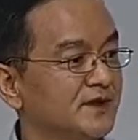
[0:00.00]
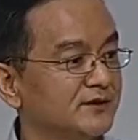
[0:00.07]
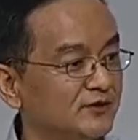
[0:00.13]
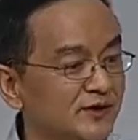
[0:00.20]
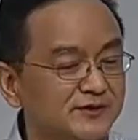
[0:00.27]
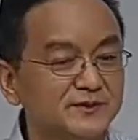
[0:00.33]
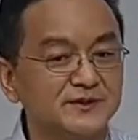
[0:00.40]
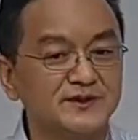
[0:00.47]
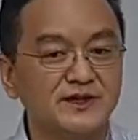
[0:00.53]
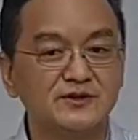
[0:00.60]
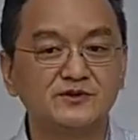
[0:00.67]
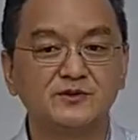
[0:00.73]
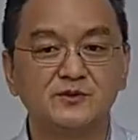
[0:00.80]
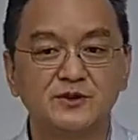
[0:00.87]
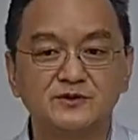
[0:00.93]

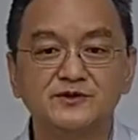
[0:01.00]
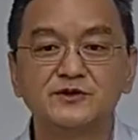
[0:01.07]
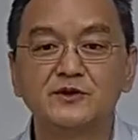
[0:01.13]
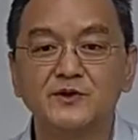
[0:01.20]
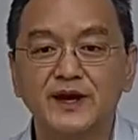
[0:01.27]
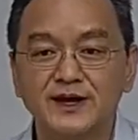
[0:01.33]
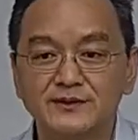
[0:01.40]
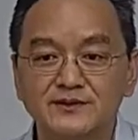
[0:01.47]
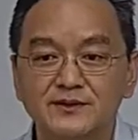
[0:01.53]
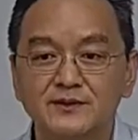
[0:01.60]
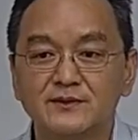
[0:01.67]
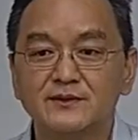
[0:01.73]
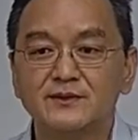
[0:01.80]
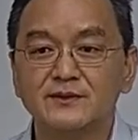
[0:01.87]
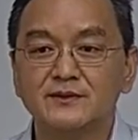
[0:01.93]
transportation will still
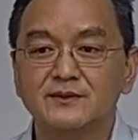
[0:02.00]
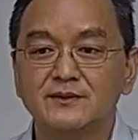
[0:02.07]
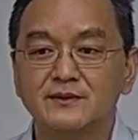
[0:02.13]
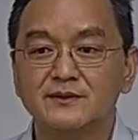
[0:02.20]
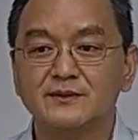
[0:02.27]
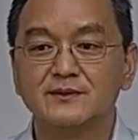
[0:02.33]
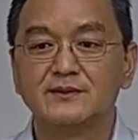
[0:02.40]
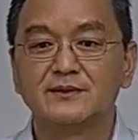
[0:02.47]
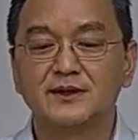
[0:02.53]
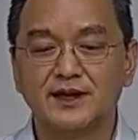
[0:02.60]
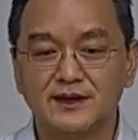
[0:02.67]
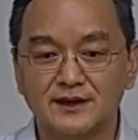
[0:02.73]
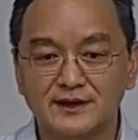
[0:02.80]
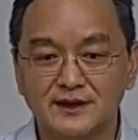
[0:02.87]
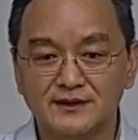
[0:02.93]
handle
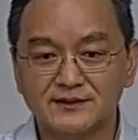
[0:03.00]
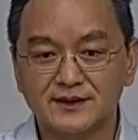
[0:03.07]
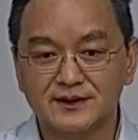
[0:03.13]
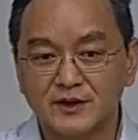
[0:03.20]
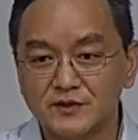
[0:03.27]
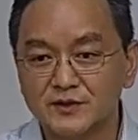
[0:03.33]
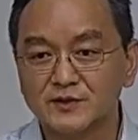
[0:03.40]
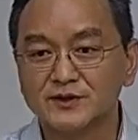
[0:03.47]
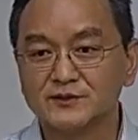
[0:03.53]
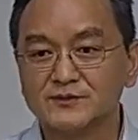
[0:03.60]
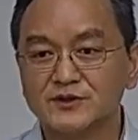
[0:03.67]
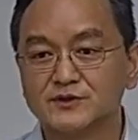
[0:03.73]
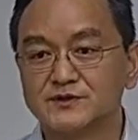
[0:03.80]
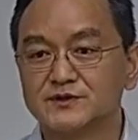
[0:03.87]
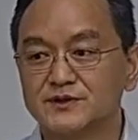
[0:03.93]
a, in the local
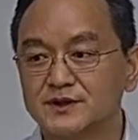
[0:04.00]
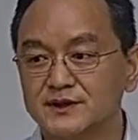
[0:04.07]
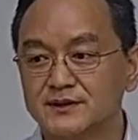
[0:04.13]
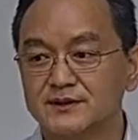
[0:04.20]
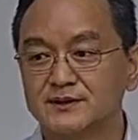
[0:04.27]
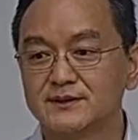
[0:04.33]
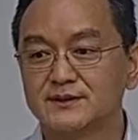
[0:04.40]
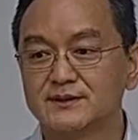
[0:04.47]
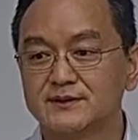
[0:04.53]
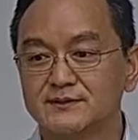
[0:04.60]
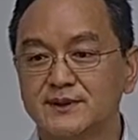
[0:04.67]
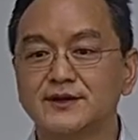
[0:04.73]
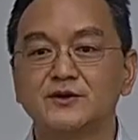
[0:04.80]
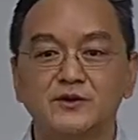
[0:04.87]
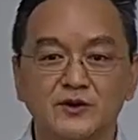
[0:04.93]
commute,
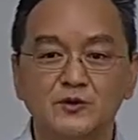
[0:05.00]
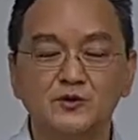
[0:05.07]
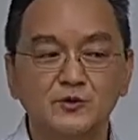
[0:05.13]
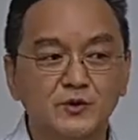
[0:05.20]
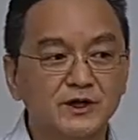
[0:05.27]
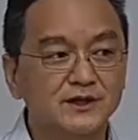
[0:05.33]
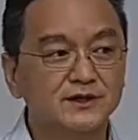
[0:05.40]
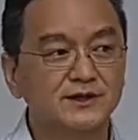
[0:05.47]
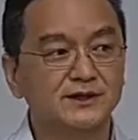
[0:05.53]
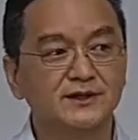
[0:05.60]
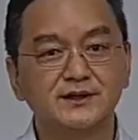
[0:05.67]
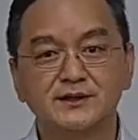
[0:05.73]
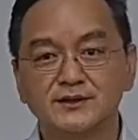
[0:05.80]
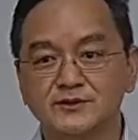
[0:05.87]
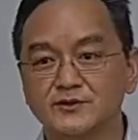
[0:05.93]
right? You go to work,
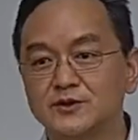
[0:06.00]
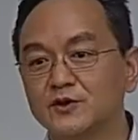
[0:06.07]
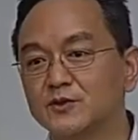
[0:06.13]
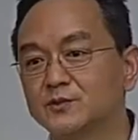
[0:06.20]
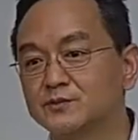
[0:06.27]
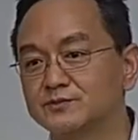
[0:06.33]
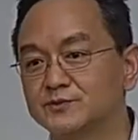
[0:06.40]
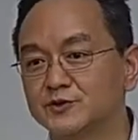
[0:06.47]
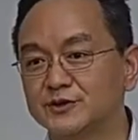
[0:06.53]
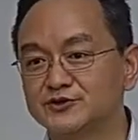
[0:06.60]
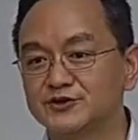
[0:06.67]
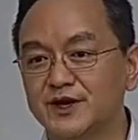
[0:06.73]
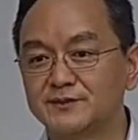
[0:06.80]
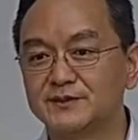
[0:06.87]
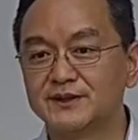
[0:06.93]
you go do a
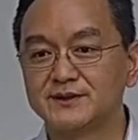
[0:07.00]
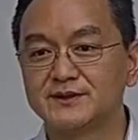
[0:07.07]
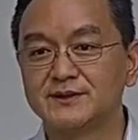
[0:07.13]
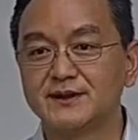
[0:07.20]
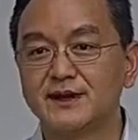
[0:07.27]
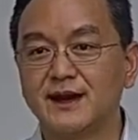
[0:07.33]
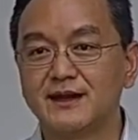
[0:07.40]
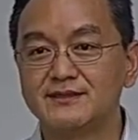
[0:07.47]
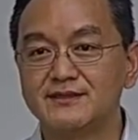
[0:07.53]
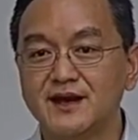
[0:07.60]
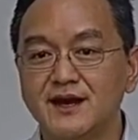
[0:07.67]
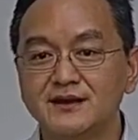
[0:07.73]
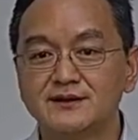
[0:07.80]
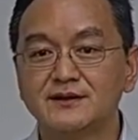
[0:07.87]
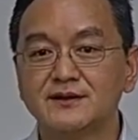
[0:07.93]
shopping, and
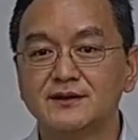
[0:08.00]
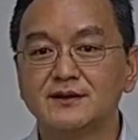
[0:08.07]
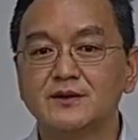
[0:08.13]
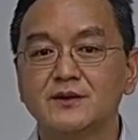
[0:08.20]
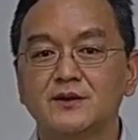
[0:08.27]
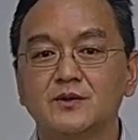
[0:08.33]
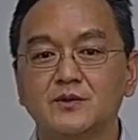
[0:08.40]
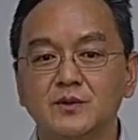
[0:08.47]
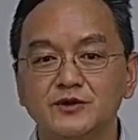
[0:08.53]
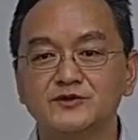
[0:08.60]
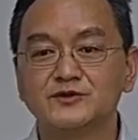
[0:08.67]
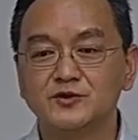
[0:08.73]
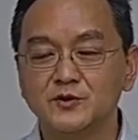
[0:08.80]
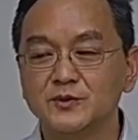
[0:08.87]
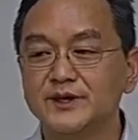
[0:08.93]
that will
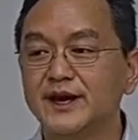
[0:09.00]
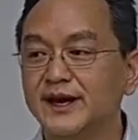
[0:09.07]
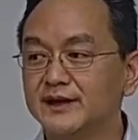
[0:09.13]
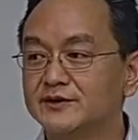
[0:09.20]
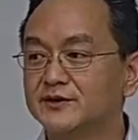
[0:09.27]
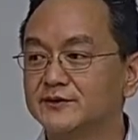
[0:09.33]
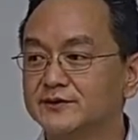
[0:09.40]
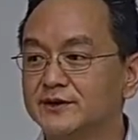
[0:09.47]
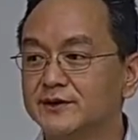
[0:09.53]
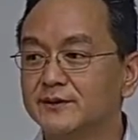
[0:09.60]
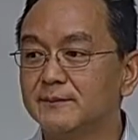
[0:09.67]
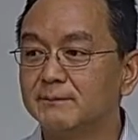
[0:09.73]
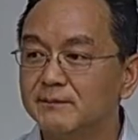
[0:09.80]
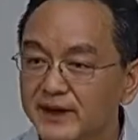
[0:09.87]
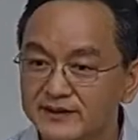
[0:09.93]
still be handled
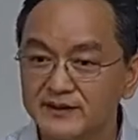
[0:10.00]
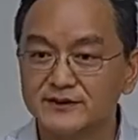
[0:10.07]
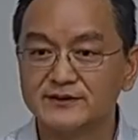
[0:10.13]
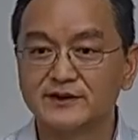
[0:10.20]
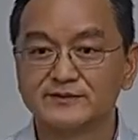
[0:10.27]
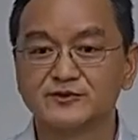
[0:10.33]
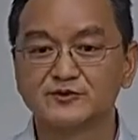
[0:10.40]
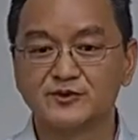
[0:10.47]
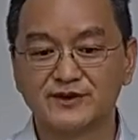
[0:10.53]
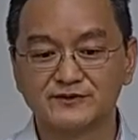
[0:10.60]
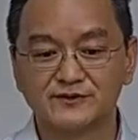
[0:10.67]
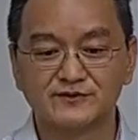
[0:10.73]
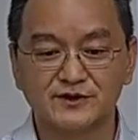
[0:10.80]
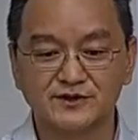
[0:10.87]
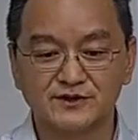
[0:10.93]
by the autonomous
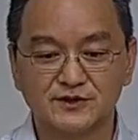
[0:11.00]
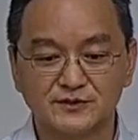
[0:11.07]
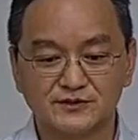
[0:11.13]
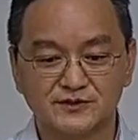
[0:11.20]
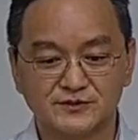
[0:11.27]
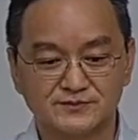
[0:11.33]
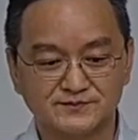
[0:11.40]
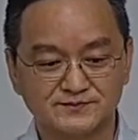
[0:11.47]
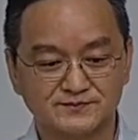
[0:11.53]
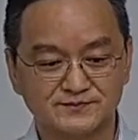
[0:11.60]
driving vehicles.